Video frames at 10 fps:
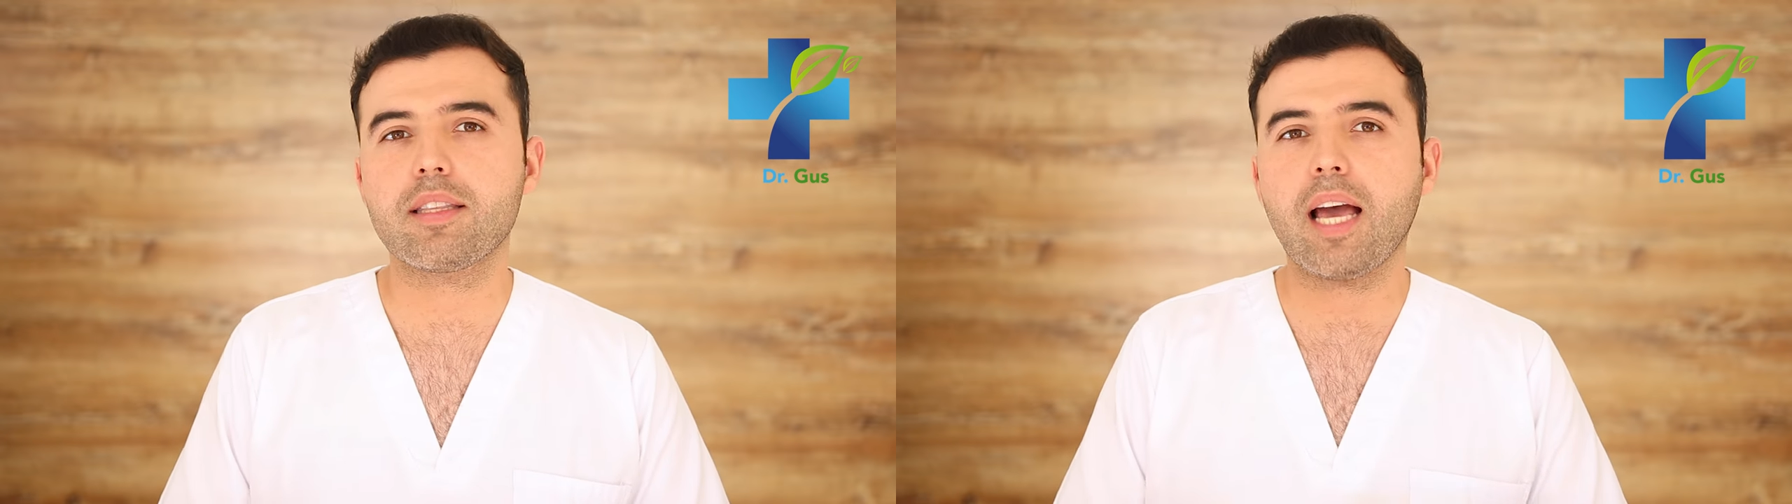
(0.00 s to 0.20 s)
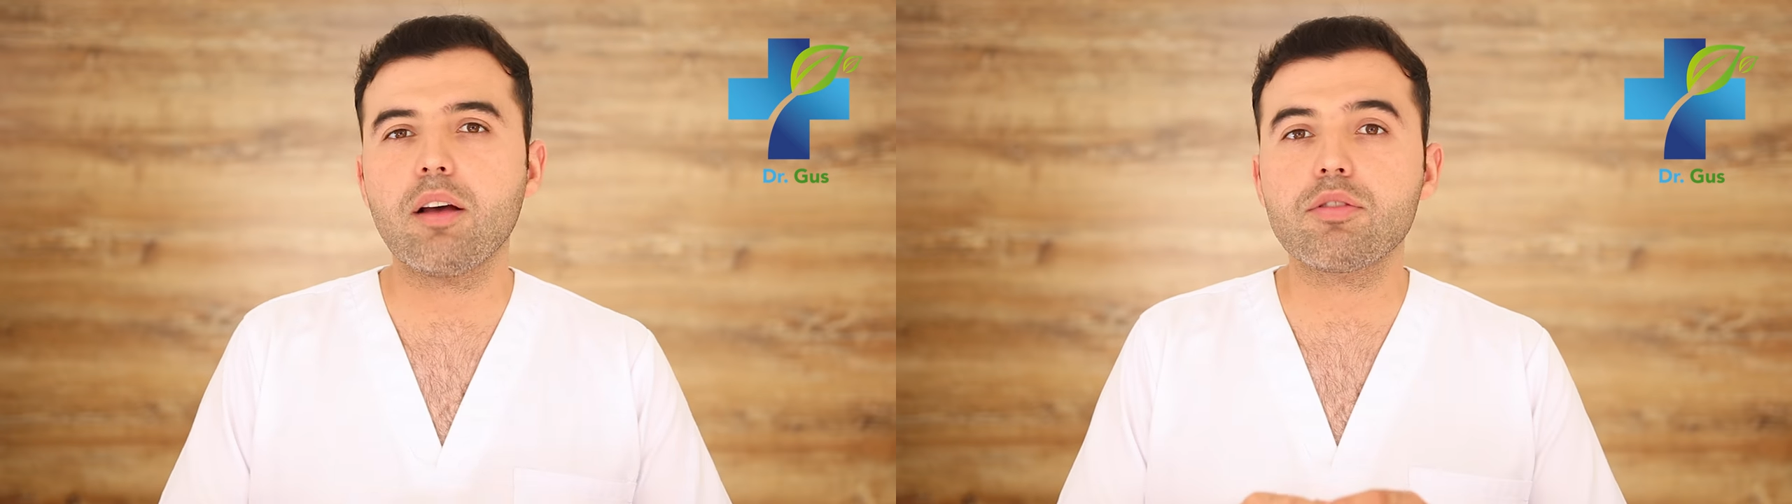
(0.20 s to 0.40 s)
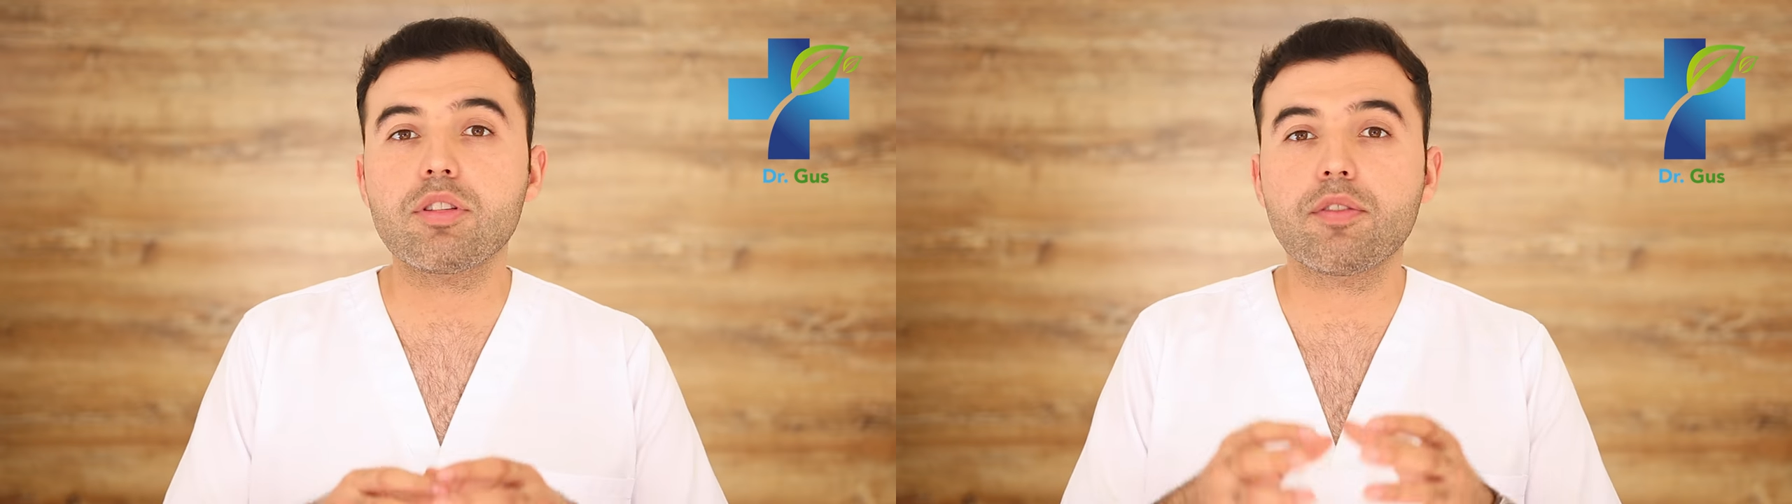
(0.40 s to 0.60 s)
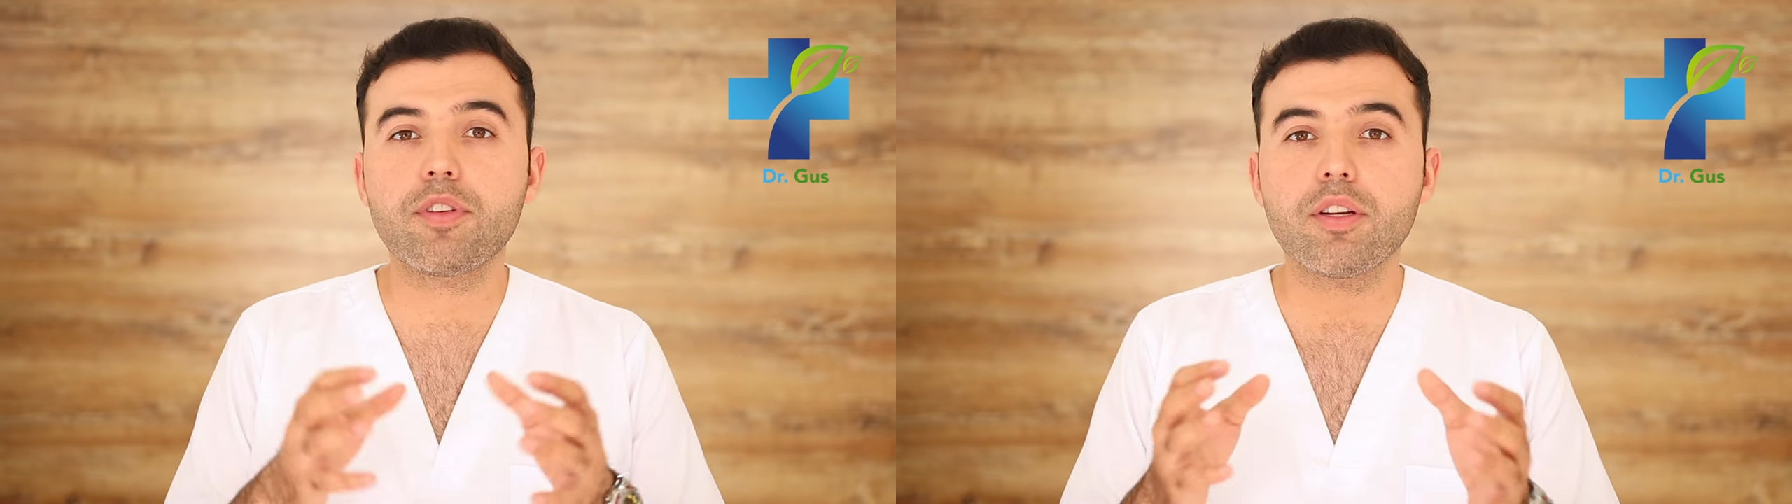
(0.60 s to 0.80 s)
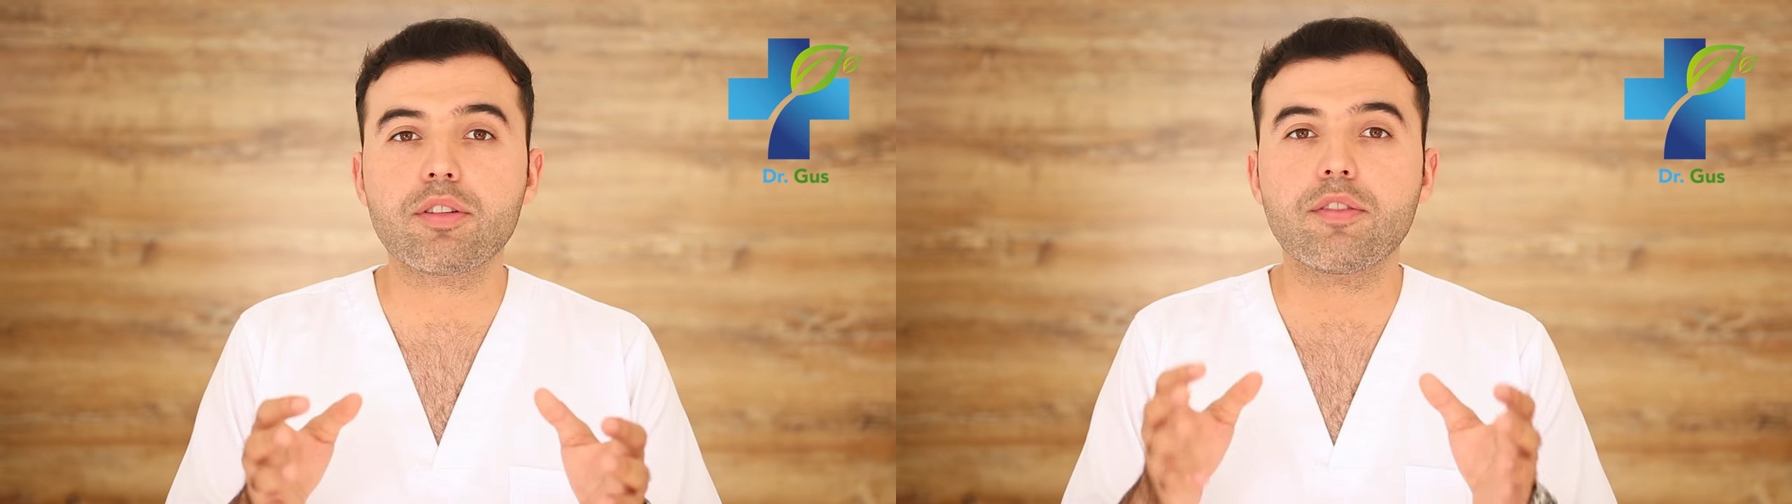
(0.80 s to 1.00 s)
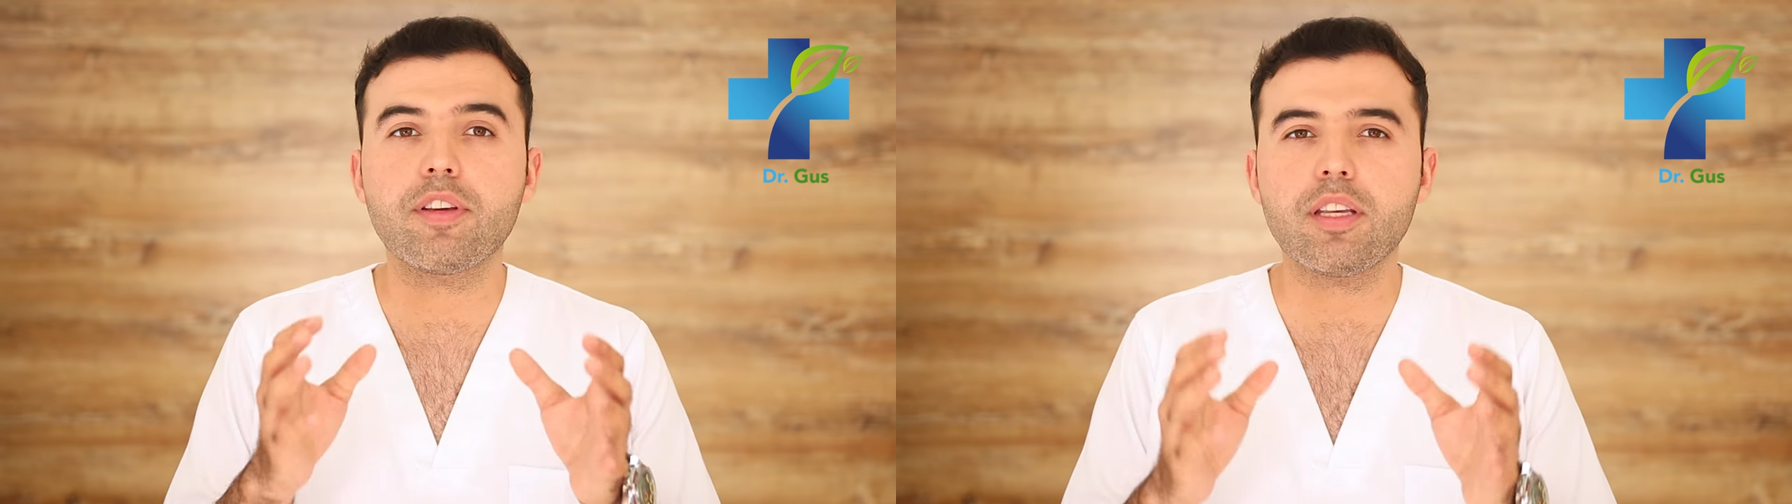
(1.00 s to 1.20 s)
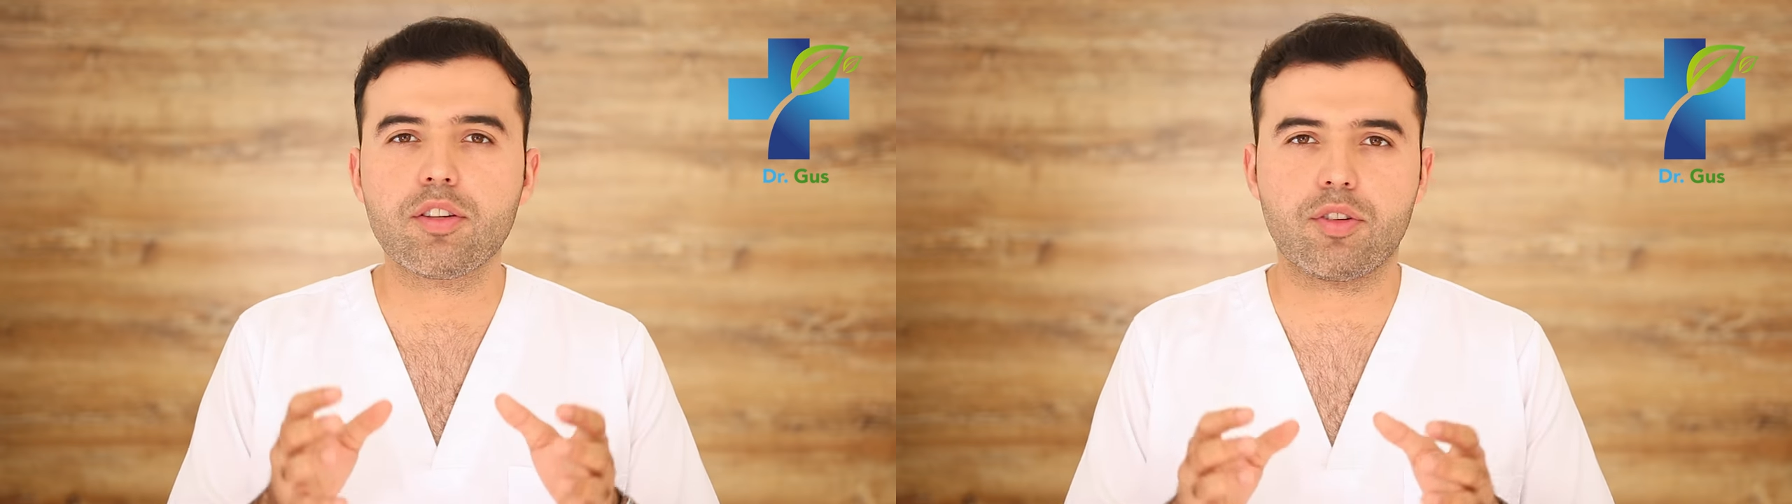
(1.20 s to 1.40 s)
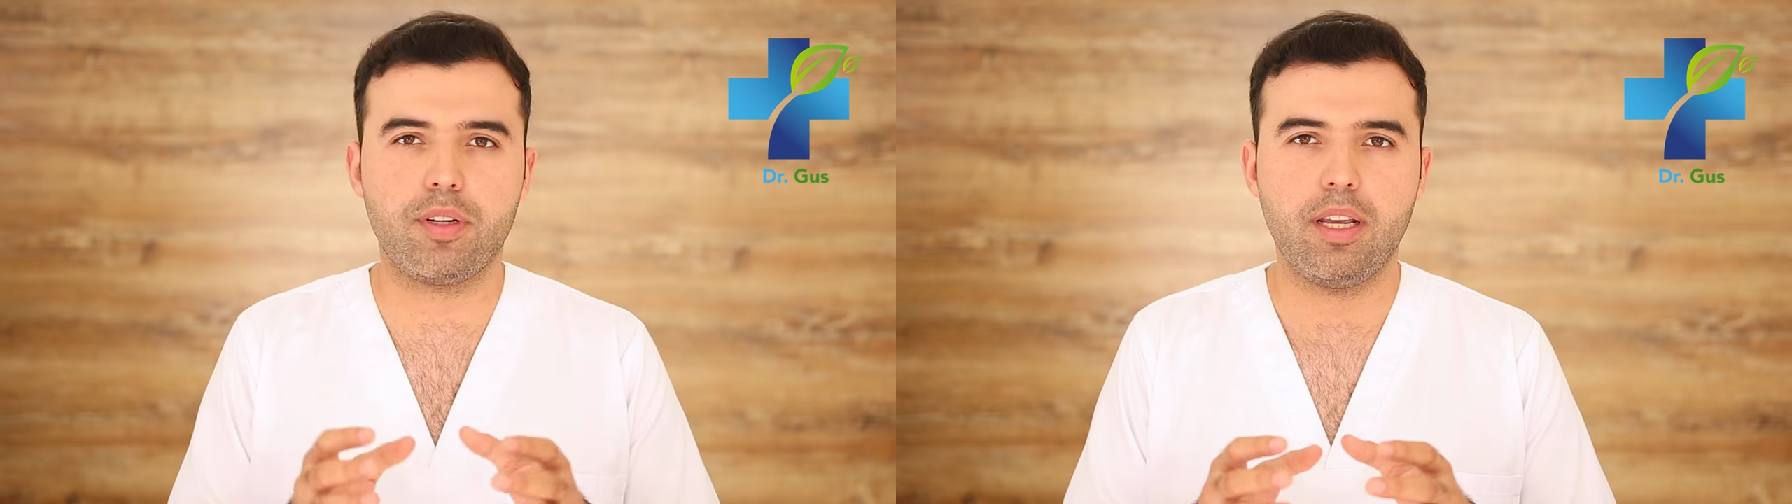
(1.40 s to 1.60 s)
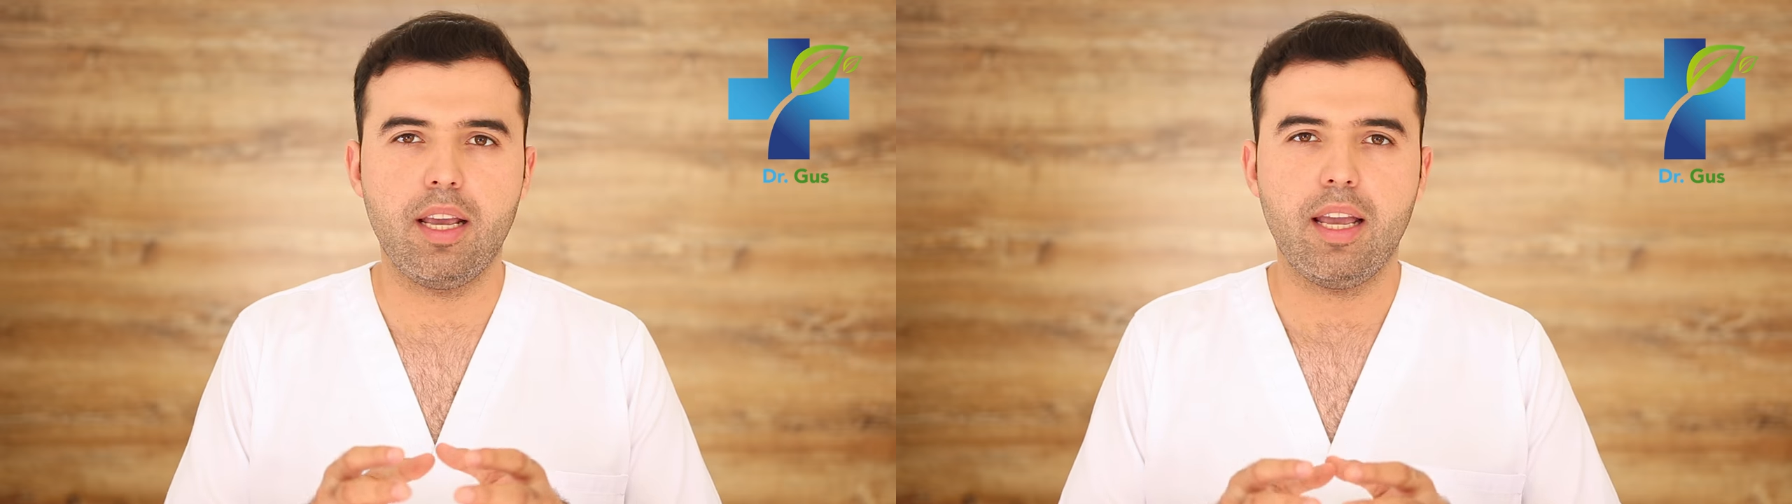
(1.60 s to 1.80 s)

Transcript: thousands of years of history